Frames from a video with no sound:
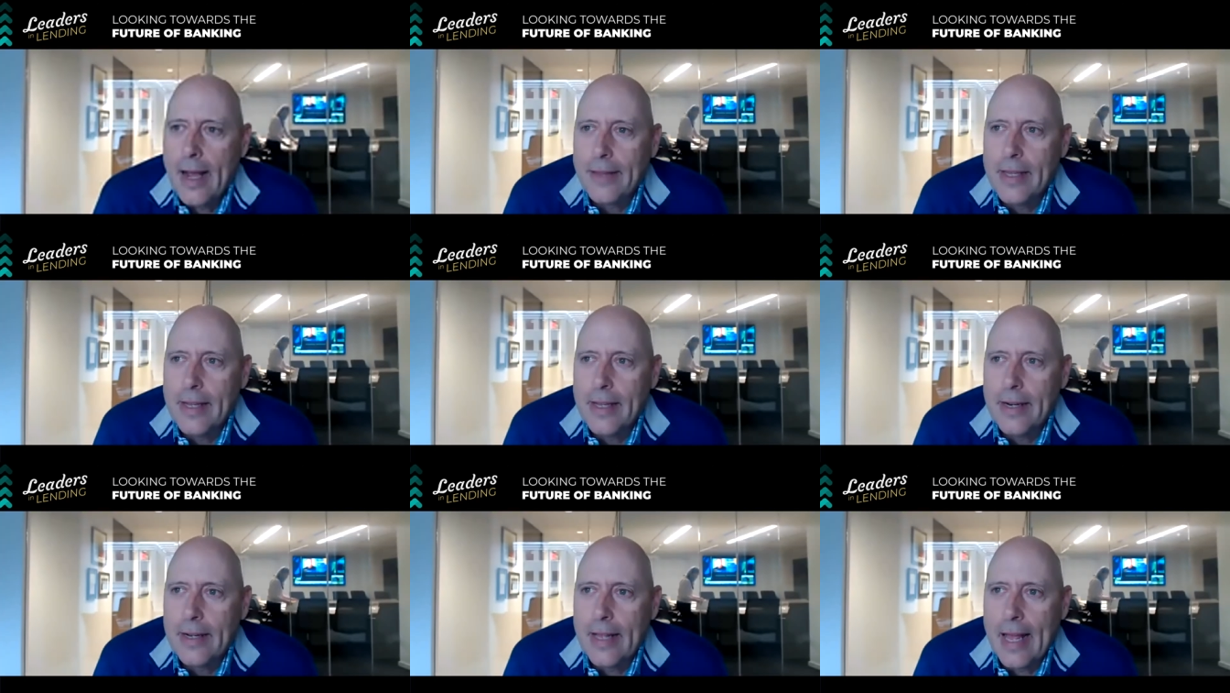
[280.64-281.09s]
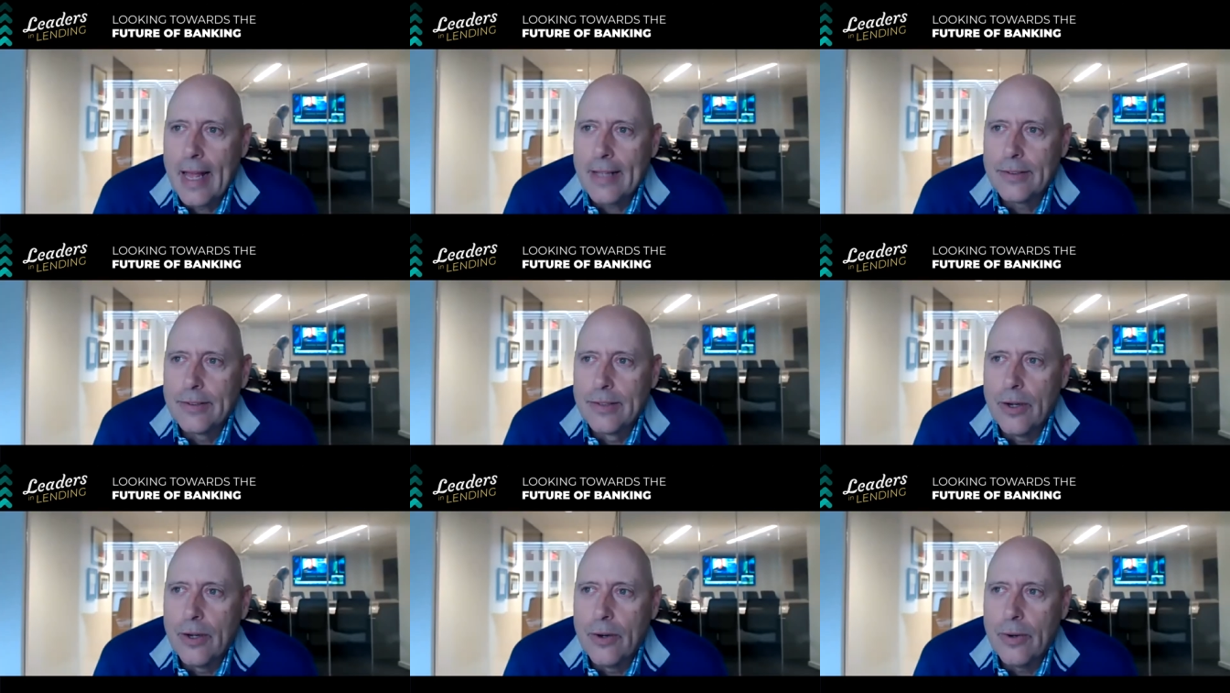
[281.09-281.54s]
I think it
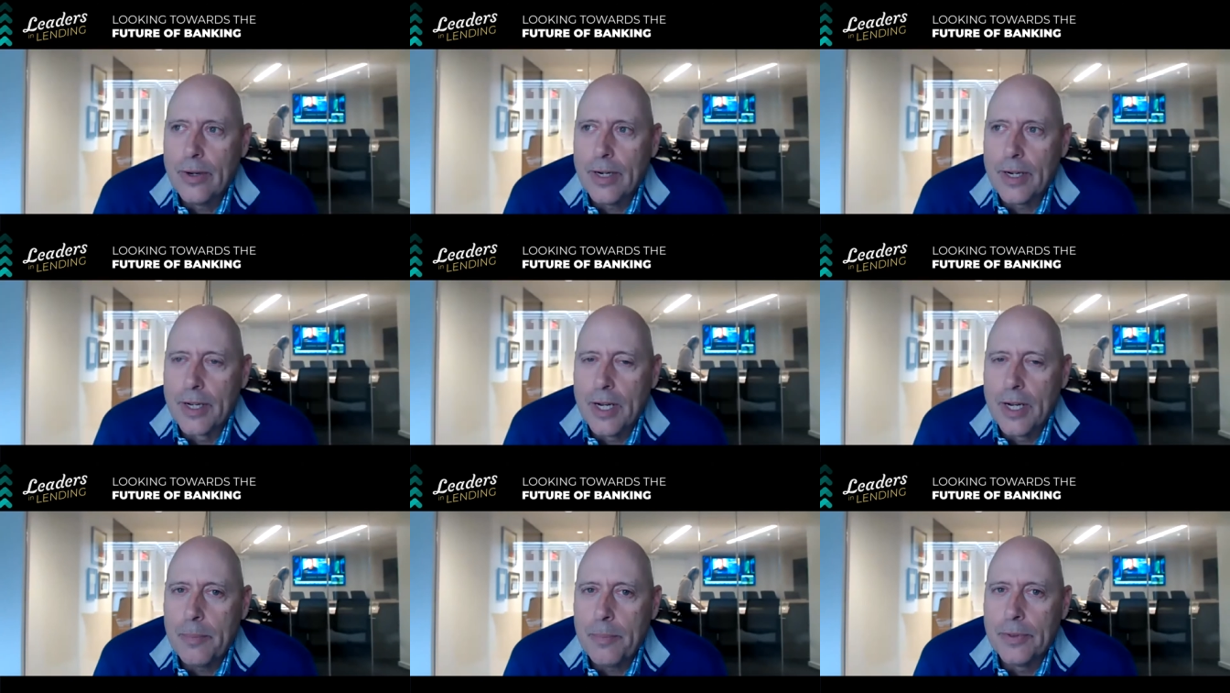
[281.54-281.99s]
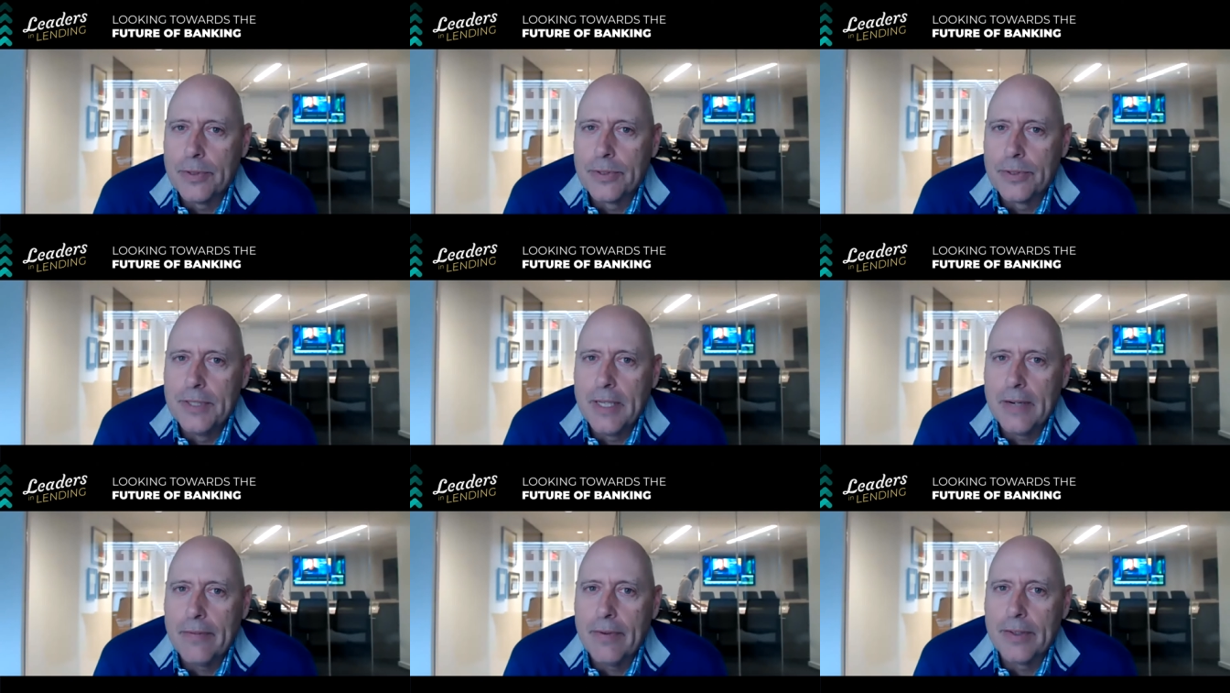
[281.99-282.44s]
has to go in a couple
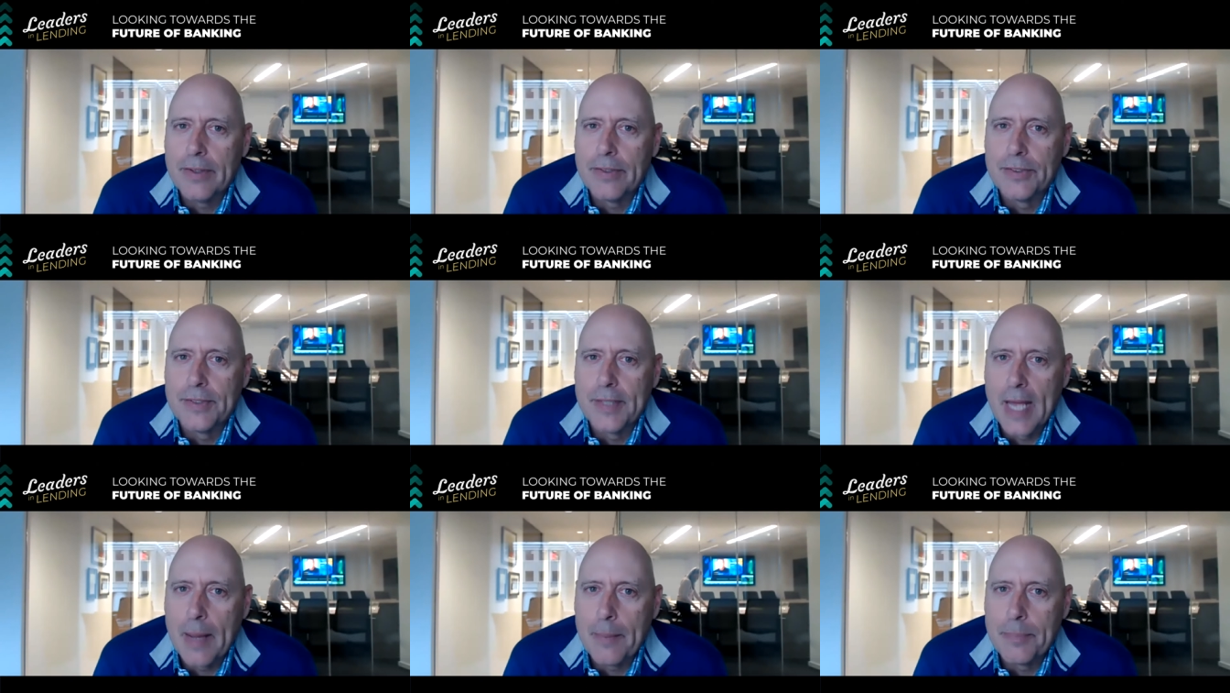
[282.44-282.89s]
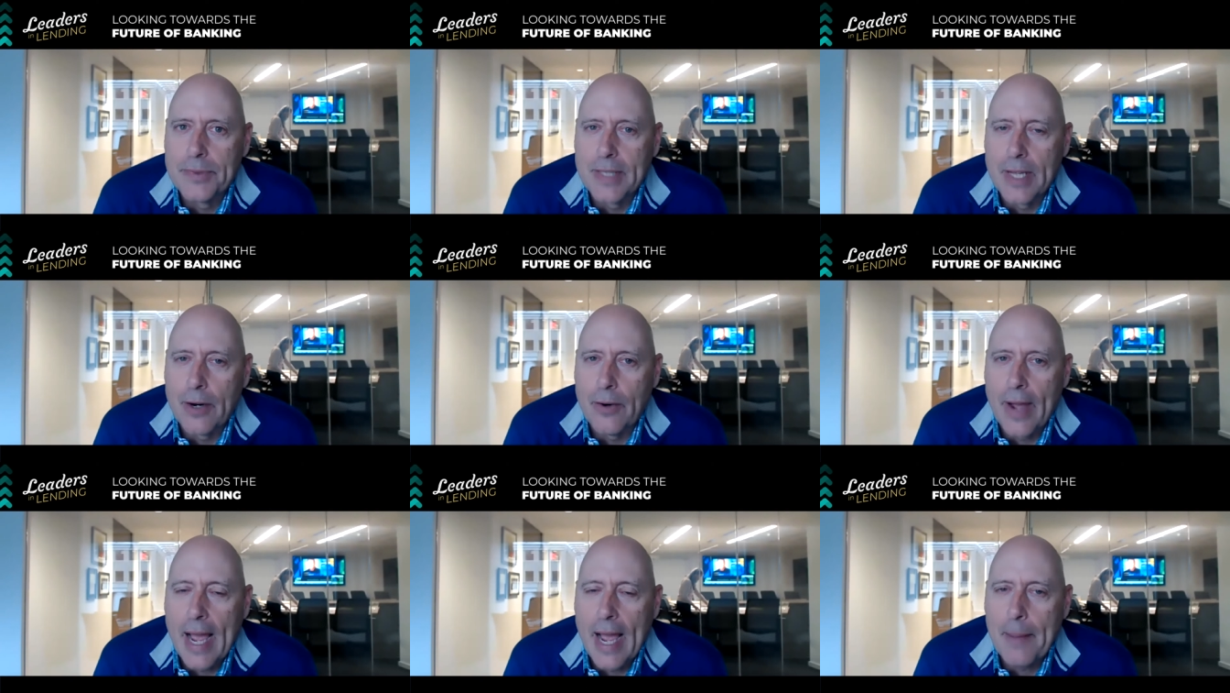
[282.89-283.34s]
of different steps
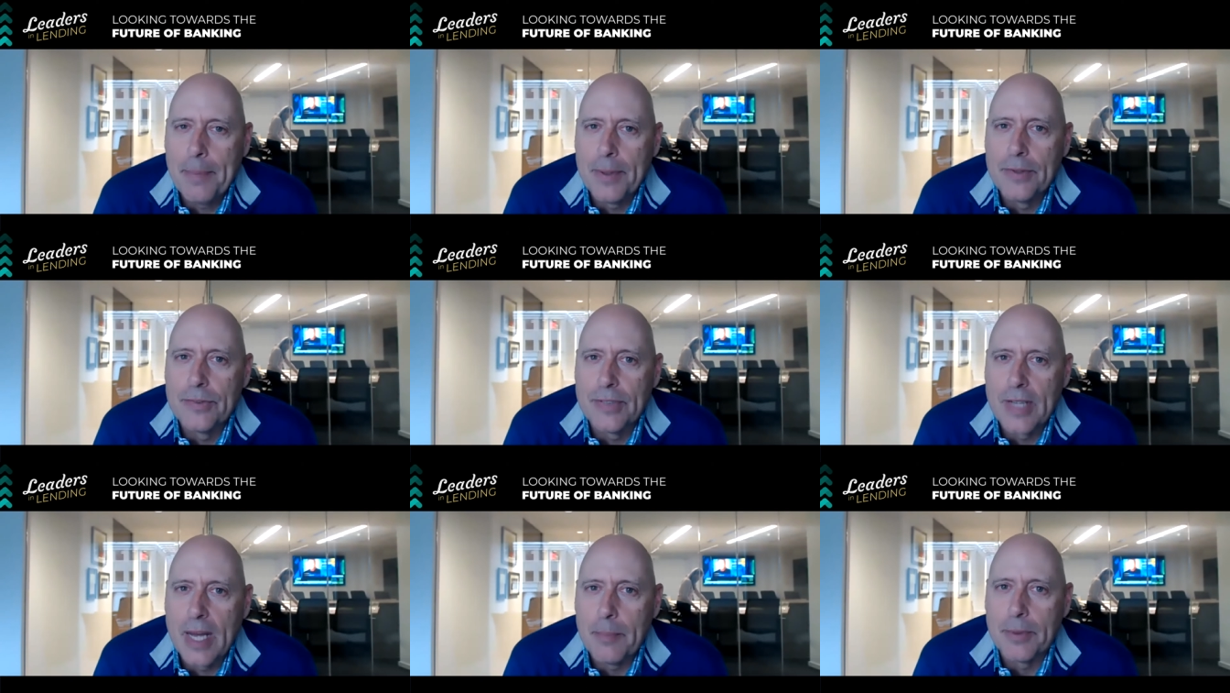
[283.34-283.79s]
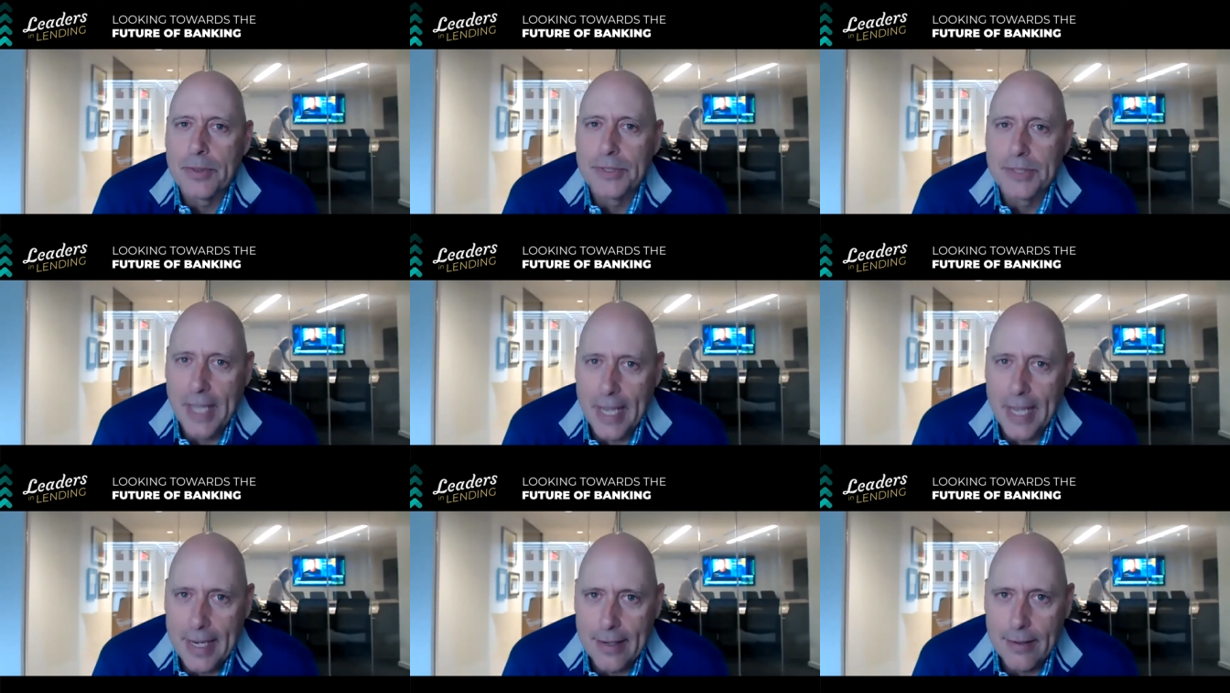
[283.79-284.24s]
that'll happen
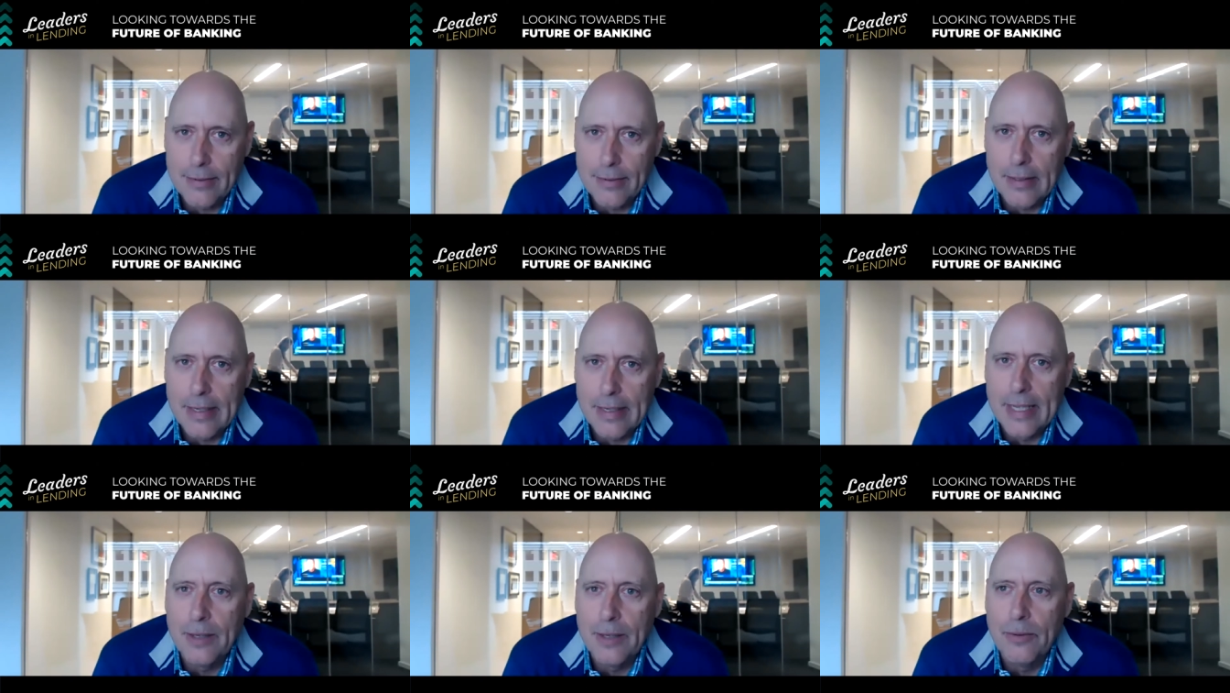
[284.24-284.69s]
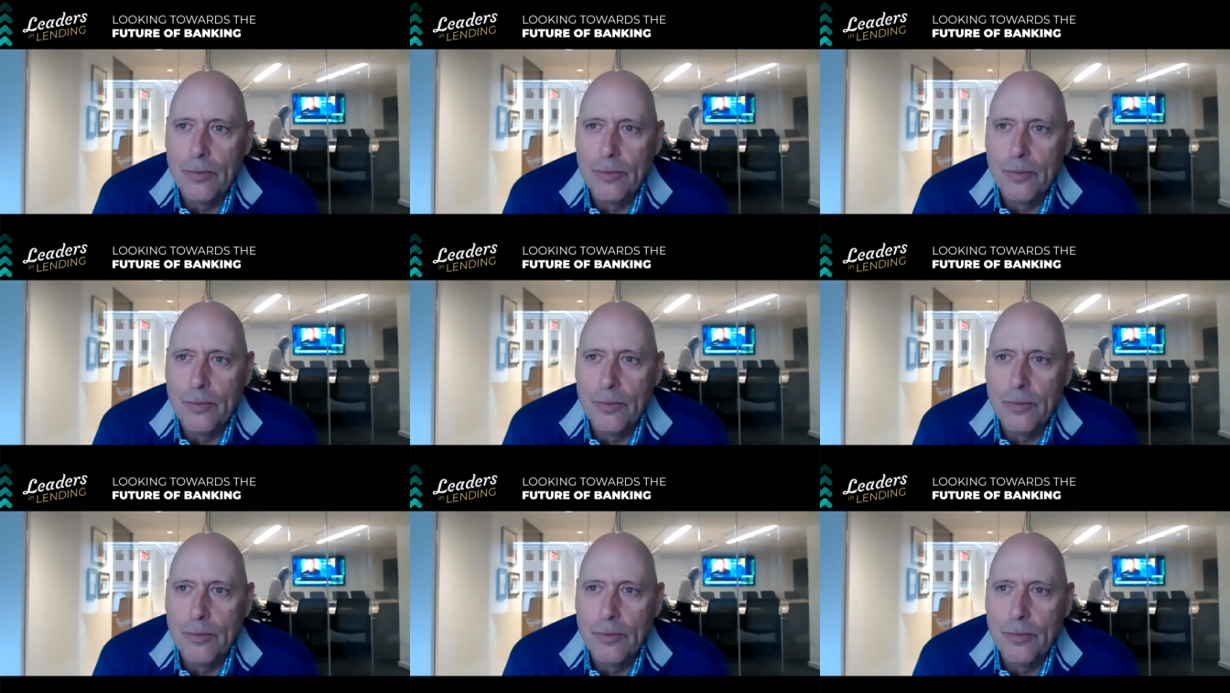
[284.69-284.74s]
simultaneously.